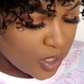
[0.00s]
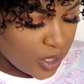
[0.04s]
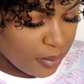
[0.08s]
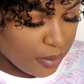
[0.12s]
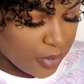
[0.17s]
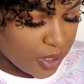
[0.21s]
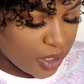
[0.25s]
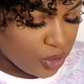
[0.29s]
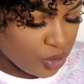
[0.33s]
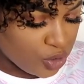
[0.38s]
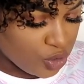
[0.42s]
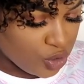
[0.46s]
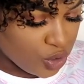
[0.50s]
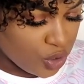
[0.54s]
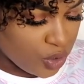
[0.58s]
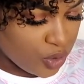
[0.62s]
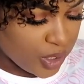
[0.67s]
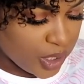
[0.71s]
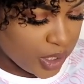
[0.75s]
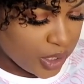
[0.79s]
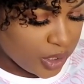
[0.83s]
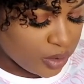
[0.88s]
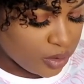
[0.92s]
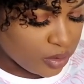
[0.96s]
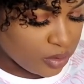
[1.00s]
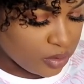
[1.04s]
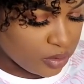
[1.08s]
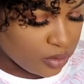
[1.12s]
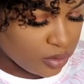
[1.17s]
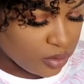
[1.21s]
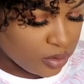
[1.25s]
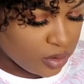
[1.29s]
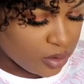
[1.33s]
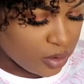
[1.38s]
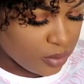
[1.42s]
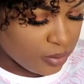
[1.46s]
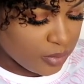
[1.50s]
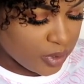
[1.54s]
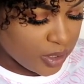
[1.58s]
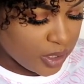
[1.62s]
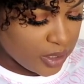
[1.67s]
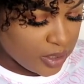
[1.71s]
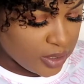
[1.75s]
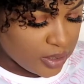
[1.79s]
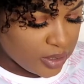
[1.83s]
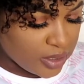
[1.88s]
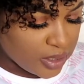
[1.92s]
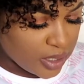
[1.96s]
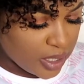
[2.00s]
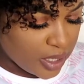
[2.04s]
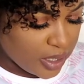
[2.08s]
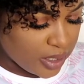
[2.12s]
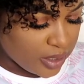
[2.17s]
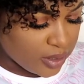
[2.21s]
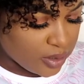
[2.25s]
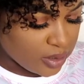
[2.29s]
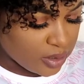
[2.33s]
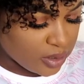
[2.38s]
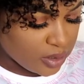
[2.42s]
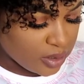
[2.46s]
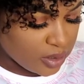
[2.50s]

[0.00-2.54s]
I'm enjoying. Somebody said.